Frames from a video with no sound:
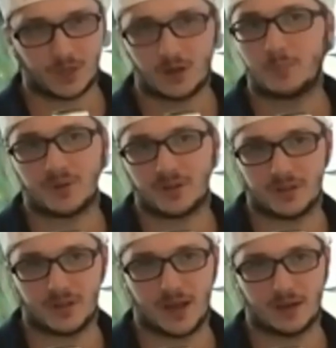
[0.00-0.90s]
company
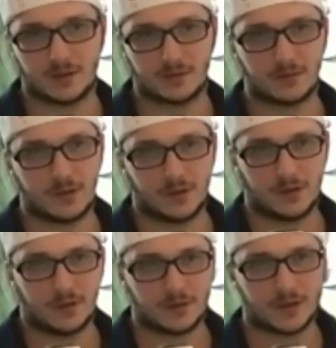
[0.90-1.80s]
he had. He
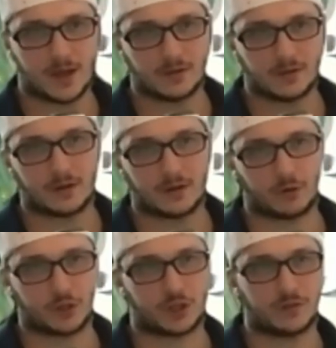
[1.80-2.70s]
he had a, a
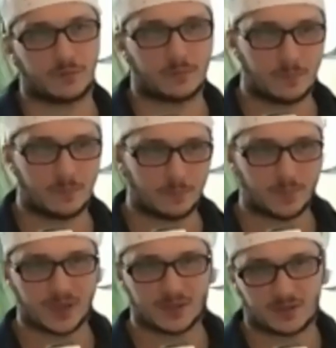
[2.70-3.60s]

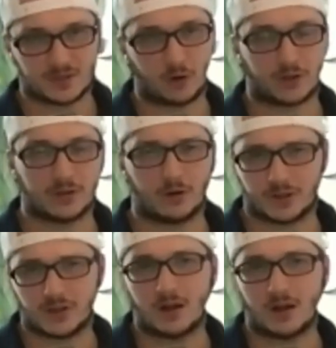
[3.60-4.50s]
Christian-based arche
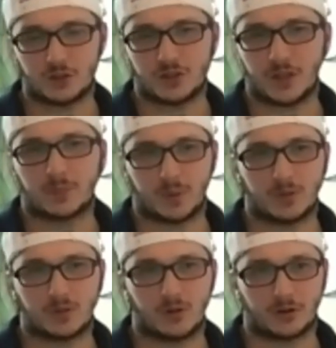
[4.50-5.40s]
archaeology, like
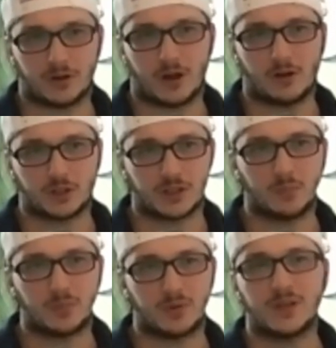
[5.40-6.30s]
biblical archaeology
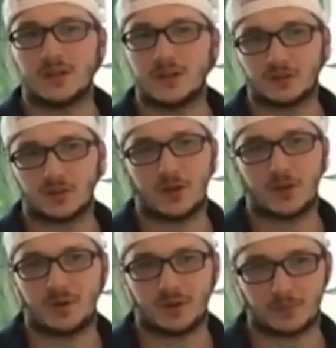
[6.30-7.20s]
company. So the
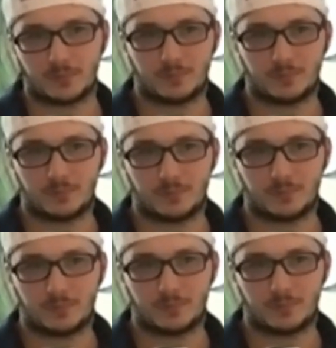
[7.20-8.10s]
opening
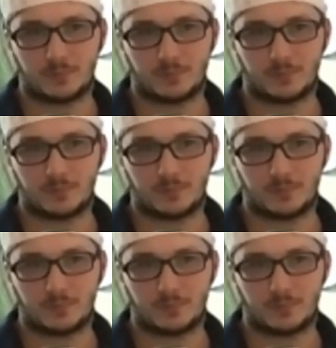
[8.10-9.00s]
letter was like the
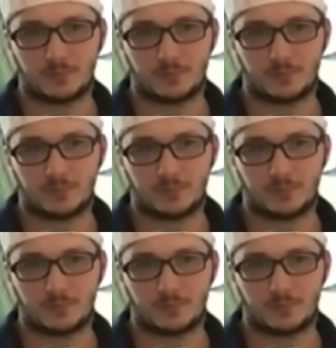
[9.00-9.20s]
opening